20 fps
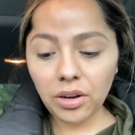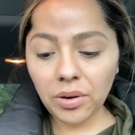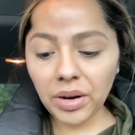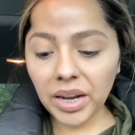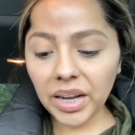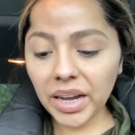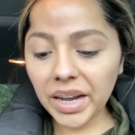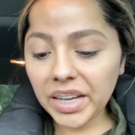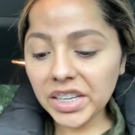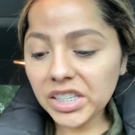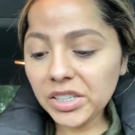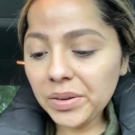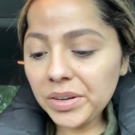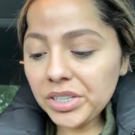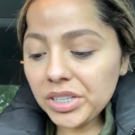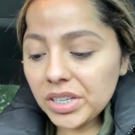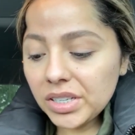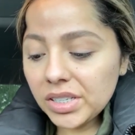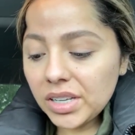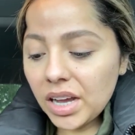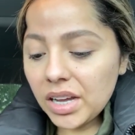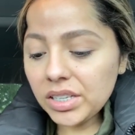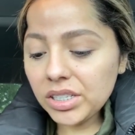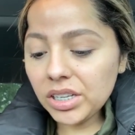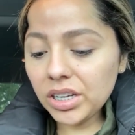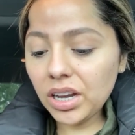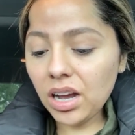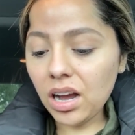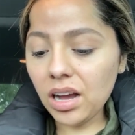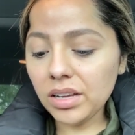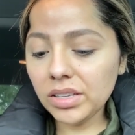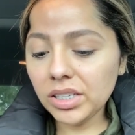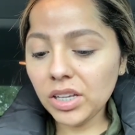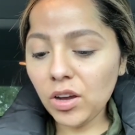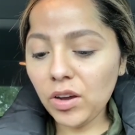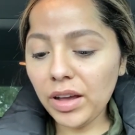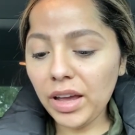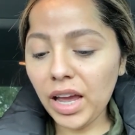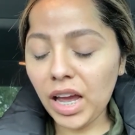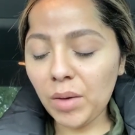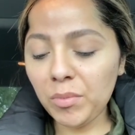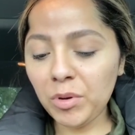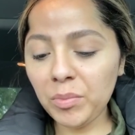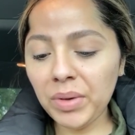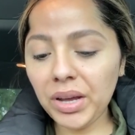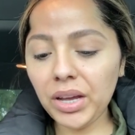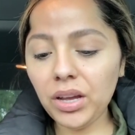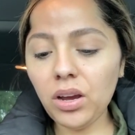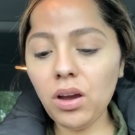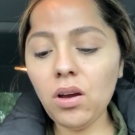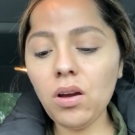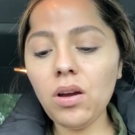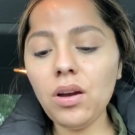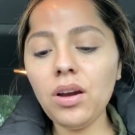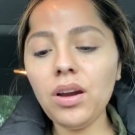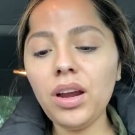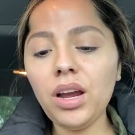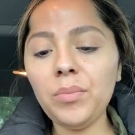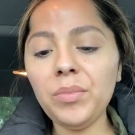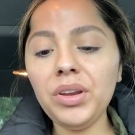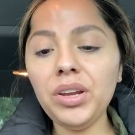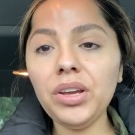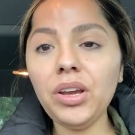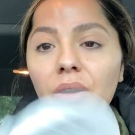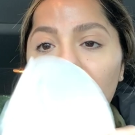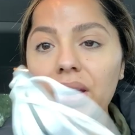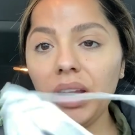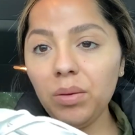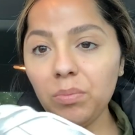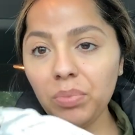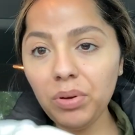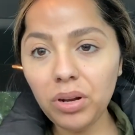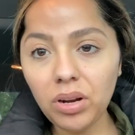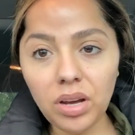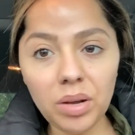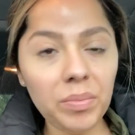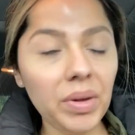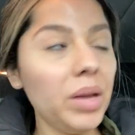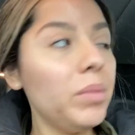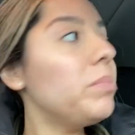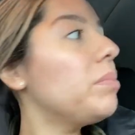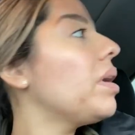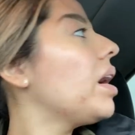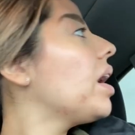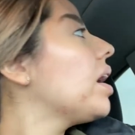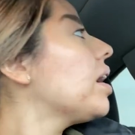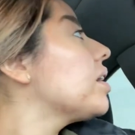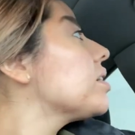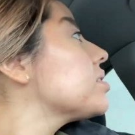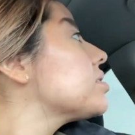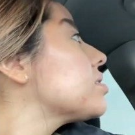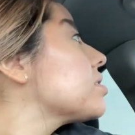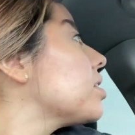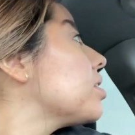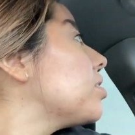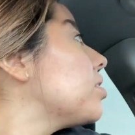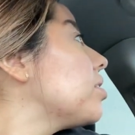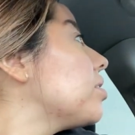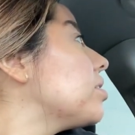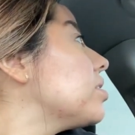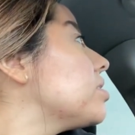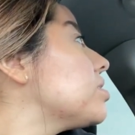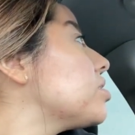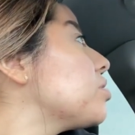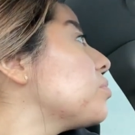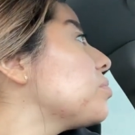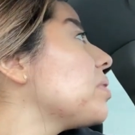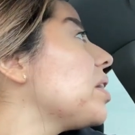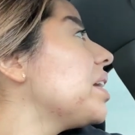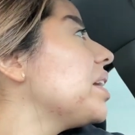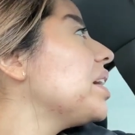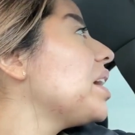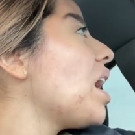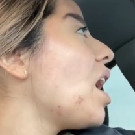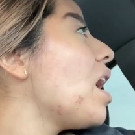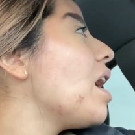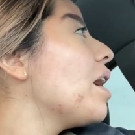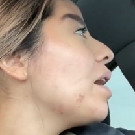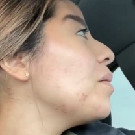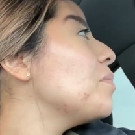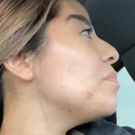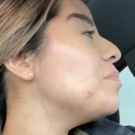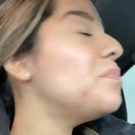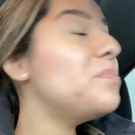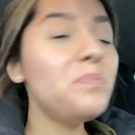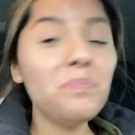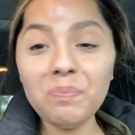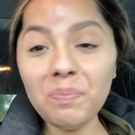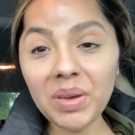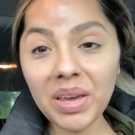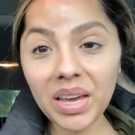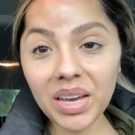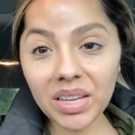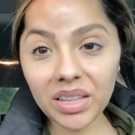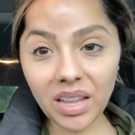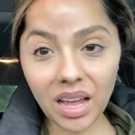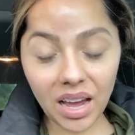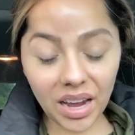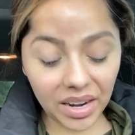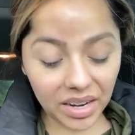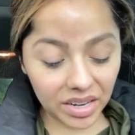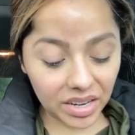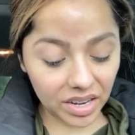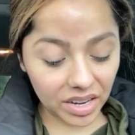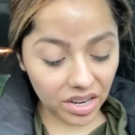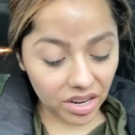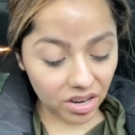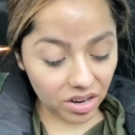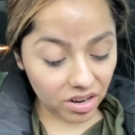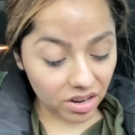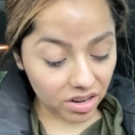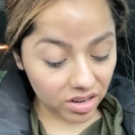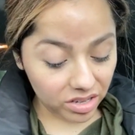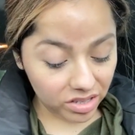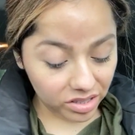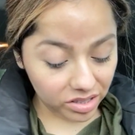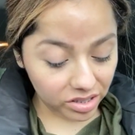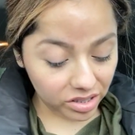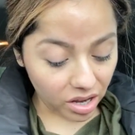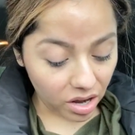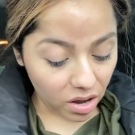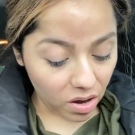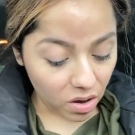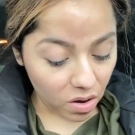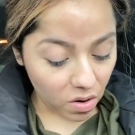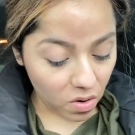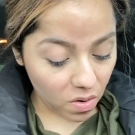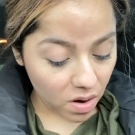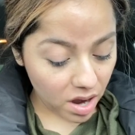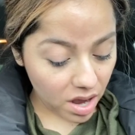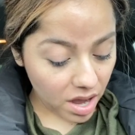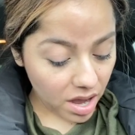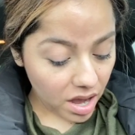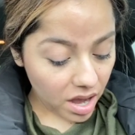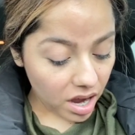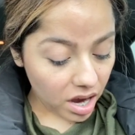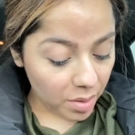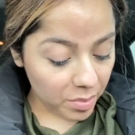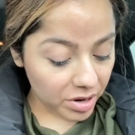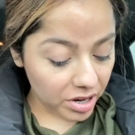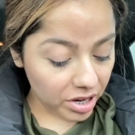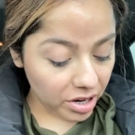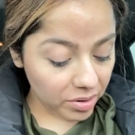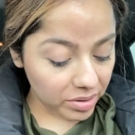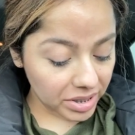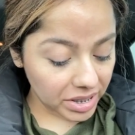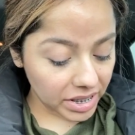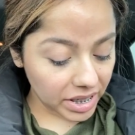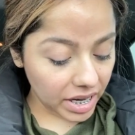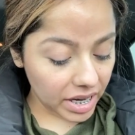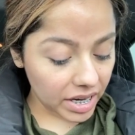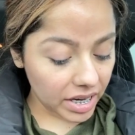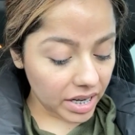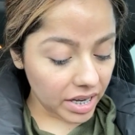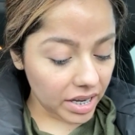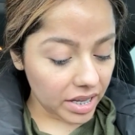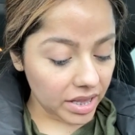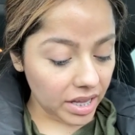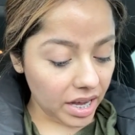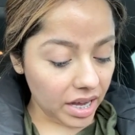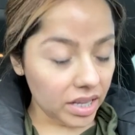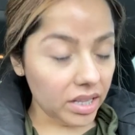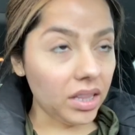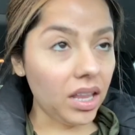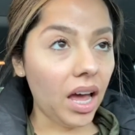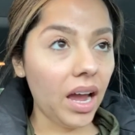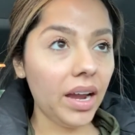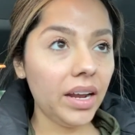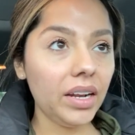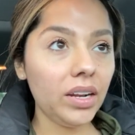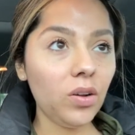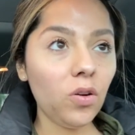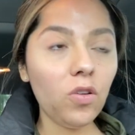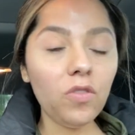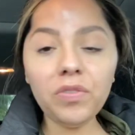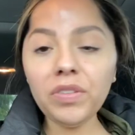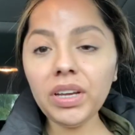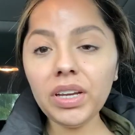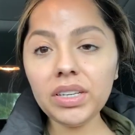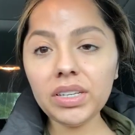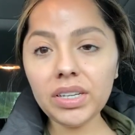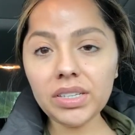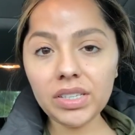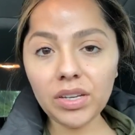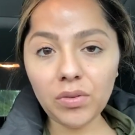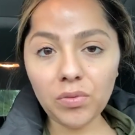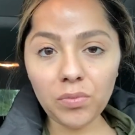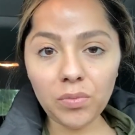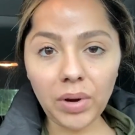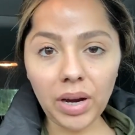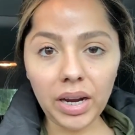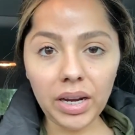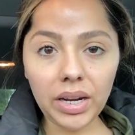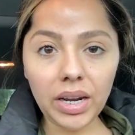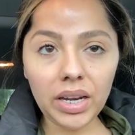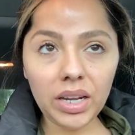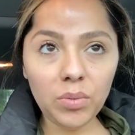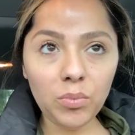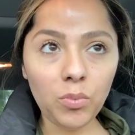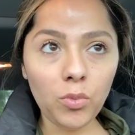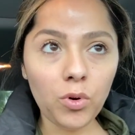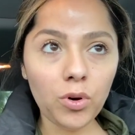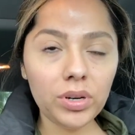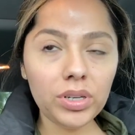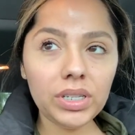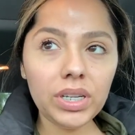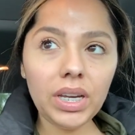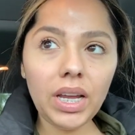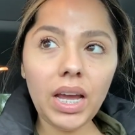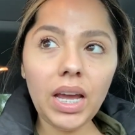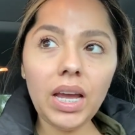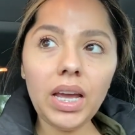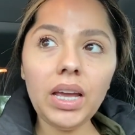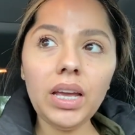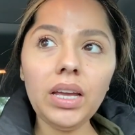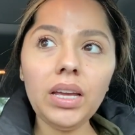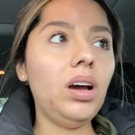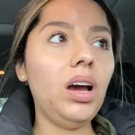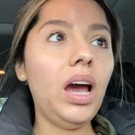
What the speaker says: All right guys, so I just got to Costco. I am in my car. I'm gonna go ahead and put on my mask. There is already a big line here, so I'm gonna go stand in that line and hopefully it doesn't rain anymore today.